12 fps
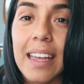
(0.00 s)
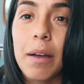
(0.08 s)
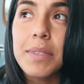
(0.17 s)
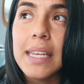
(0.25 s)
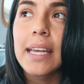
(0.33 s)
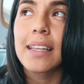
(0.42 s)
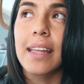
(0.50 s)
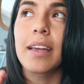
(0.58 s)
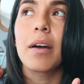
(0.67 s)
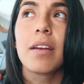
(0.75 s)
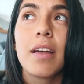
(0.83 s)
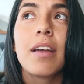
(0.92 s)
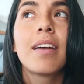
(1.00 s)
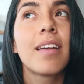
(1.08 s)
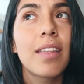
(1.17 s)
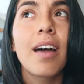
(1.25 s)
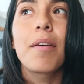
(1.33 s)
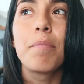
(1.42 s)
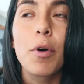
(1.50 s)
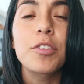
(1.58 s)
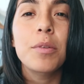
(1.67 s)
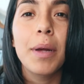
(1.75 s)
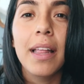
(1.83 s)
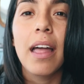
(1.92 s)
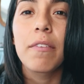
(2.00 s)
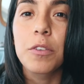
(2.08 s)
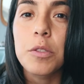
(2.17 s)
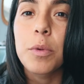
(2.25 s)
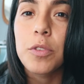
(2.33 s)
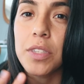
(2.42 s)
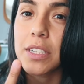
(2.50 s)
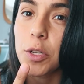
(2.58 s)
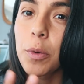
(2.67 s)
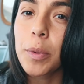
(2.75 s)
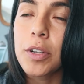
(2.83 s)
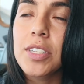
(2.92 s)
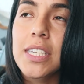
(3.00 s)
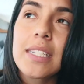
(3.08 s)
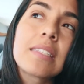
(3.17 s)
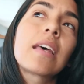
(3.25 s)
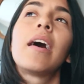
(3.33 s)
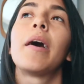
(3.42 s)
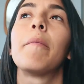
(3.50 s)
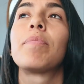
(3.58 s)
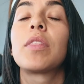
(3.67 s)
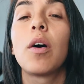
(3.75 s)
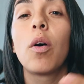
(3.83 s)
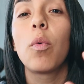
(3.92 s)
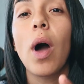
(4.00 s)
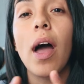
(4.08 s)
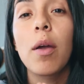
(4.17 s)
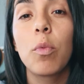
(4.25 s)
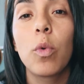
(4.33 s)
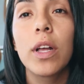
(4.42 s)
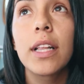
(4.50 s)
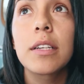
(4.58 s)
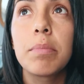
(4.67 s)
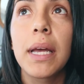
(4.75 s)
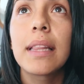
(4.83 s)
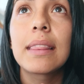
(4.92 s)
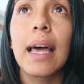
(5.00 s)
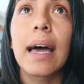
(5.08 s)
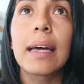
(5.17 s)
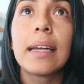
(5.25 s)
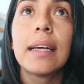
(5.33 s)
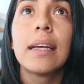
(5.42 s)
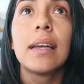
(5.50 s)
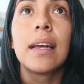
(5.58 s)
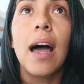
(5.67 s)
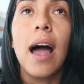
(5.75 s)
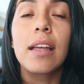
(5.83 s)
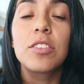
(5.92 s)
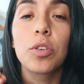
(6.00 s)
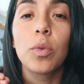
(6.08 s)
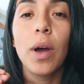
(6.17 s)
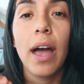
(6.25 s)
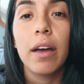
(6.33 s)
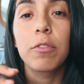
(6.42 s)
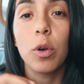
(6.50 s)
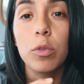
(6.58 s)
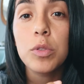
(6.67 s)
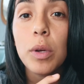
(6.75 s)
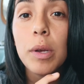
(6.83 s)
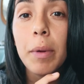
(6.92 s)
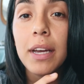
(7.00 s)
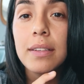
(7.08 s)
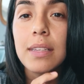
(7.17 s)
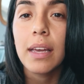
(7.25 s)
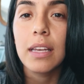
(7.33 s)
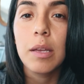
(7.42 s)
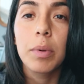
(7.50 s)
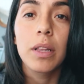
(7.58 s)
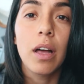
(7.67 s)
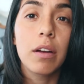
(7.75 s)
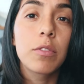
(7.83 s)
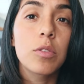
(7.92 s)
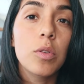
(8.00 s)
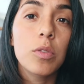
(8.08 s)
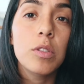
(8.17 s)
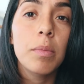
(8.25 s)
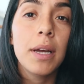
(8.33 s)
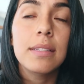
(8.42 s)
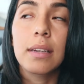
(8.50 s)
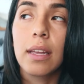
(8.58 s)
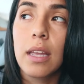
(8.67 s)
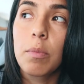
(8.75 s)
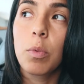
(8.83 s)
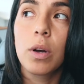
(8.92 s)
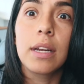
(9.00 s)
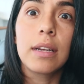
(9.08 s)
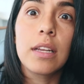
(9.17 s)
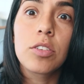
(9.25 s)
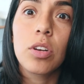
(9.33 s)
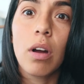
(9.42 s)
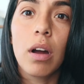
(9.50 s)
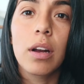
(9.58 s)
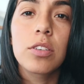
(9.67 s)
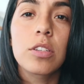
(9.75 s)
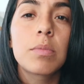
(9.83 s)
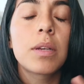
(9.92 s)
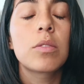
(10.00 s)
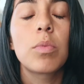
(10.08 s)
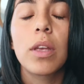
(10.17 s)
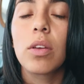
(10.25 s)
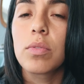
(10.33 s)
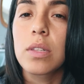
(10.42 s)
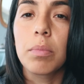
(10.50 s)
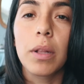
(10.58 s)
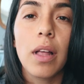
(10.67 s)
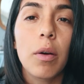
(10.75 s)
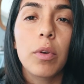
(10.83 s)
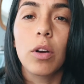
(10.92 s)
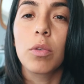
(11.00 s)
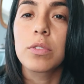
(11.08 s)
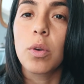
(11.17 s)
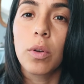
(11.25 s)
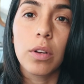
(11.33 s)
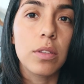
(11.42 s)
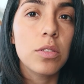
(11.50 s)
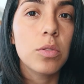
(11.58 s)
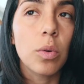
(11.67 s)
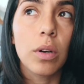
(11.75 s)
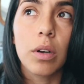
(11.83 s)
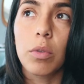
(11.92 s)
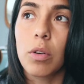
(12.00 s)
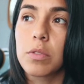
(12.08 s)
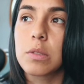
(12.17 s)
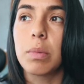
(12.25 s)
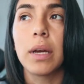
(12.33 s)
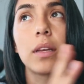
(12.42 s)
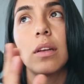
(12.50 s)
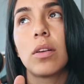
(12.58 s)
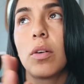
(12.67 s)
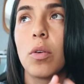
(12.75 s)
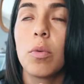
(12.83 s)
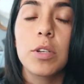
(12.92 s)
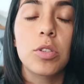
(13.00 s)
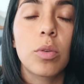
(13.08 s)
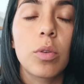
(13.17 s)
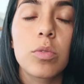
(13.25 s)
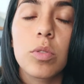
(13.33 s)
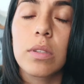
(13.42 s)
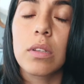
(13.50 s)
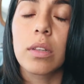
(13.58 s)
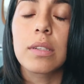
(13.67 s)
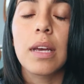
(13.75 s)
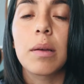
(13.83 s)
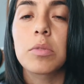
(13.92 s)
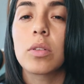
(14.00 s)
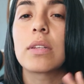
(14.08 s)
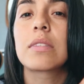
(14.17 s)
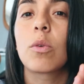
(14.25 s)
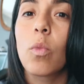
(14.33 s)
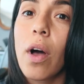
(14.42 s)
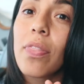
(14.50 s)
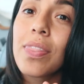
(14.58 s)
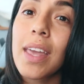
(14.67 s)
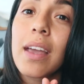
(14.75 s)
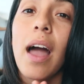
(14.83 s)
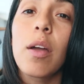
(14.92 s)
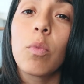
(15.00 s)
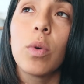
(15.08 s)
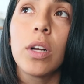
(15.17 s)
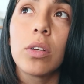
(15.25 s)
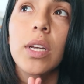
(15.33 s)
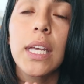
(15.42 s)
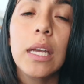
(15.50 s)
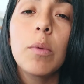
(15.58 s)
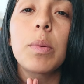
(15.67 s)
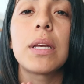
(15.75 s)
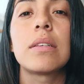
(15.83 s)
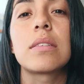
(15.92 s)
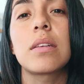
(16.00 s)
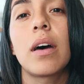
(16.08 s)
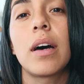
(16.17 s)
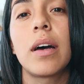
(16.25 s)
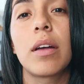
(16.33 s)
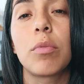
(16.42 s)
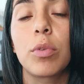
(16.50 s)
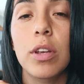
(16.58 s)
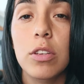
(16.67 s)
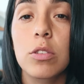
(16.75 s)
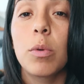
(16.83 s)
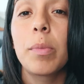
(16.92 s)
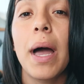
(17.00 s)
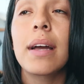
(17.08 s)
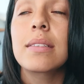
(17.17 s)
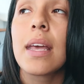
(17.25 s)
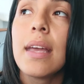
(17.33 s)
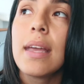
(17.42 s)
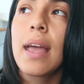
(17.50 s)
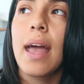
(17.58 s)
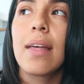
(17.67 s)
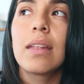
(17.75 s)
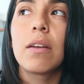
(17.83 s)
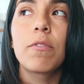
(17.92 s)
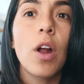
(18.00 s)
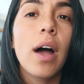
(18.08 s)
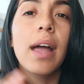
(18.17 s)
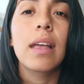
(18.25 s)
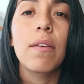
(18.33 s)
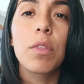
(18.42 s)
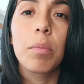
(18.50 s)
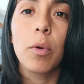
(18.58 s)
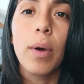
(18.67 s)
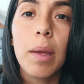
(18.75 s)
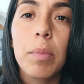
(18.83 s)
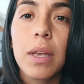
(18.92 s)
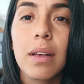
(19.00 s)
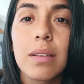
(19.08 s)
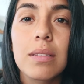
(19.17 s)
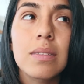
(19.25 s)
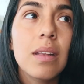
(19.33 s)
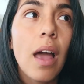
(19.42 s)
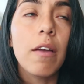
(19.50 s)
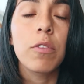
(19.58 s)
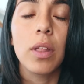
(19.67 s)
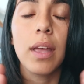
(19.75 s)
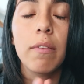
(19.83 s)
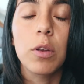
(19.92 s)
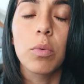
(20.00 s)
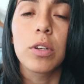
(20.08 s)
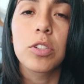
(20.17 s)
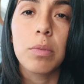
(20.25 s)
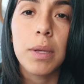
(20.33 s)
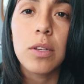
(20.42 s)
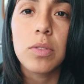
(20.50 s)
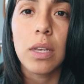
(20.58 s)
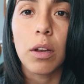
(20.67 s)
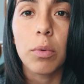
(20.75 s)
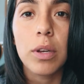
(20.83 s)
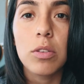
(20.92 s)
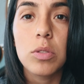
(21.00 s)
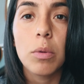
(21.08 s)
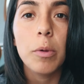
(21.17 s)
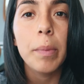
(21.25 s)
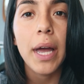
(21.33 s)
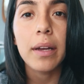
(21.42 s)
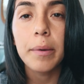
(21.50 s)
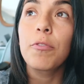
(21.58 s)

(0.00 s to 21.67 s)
Like I'm saying, like most of my life it was mostly two purses, though I will admit that I do have grocery bags. I keep a lot of those grocery bags and I keep one in each car just because we use them a lot. We are always going to the store. We're always buying, you know, a whole bunch of groceries all the time. So that's the one thing I will keep is reusable bags. And if not, I give them away because I feel like everyone should be using a reusable bag.